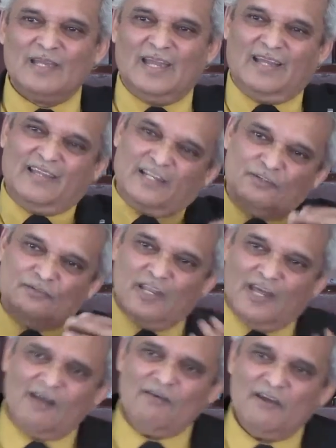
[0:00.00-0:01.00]
And that you
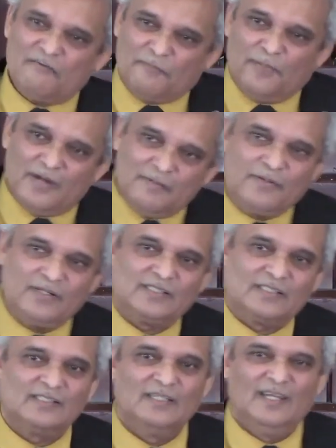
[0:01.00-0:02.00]
now have
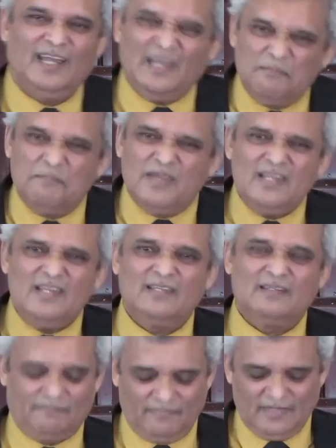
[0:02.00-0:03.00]
purpose and meaning.